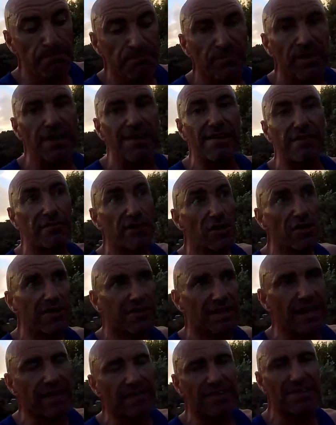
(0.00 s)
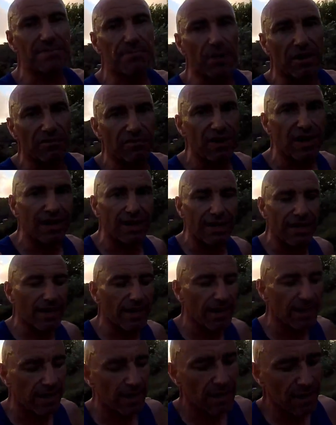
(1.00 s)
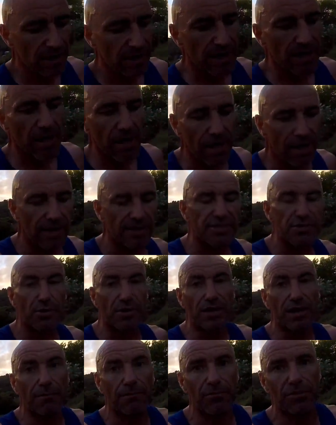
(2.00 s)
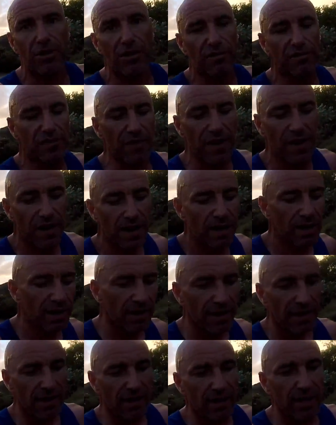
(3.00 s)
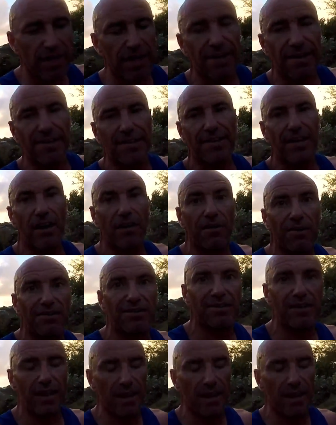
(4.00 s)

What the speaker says: is the views down the Spring Valley to a number of east coast